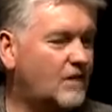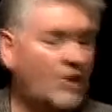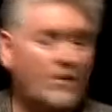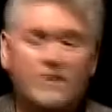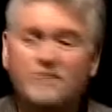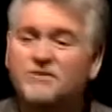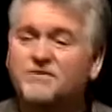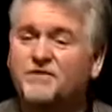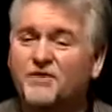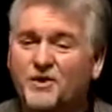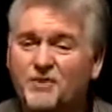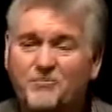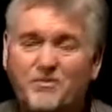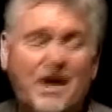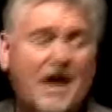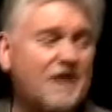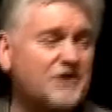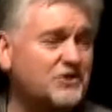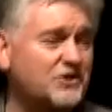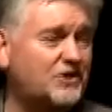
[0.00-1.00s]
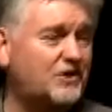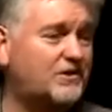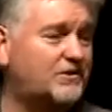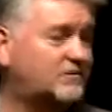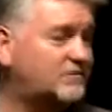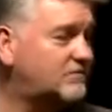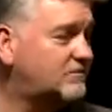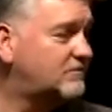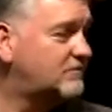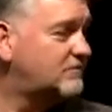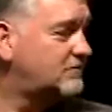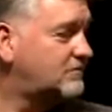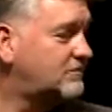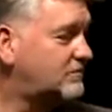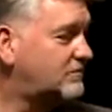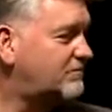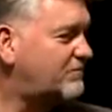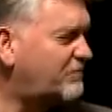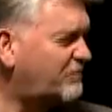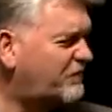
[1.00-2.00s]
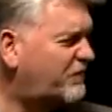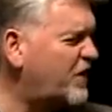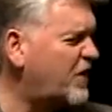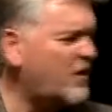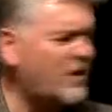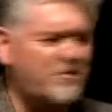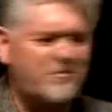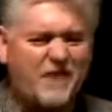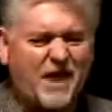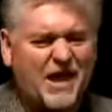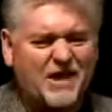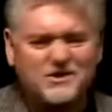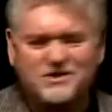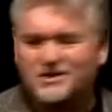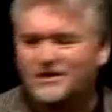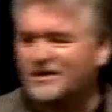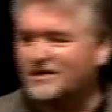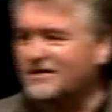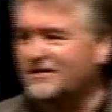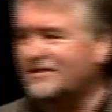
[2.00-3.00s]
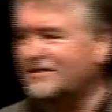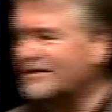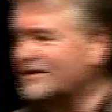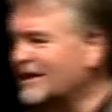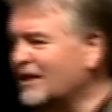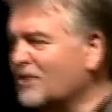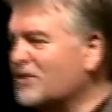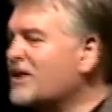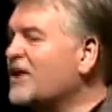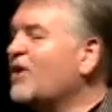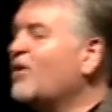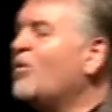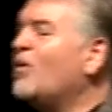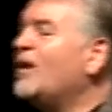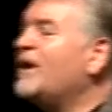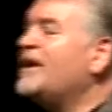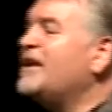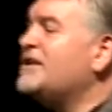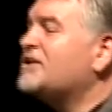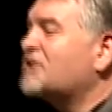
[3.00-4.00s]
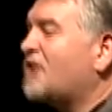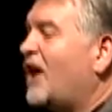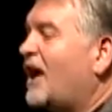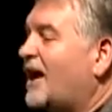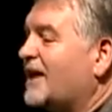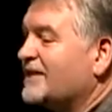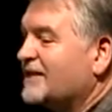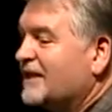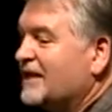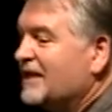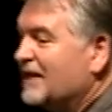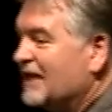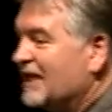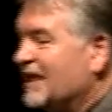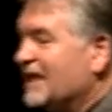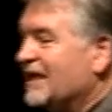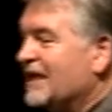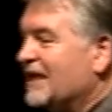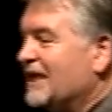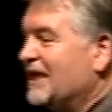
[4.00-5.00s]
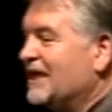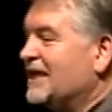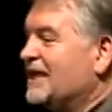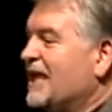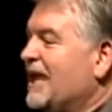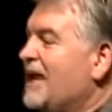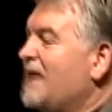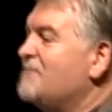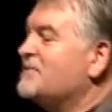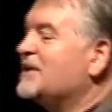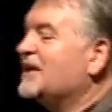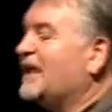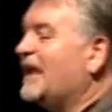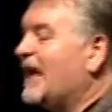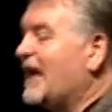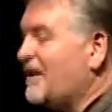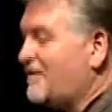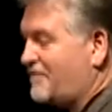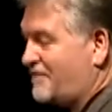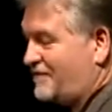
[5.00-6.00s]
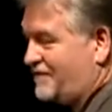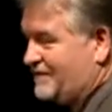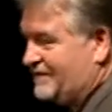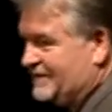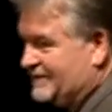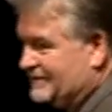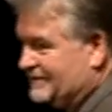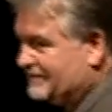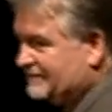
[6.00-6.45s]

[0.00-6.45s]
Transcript: Oh, he was very passionate, very passionate. I don't care what he taught, it came to life.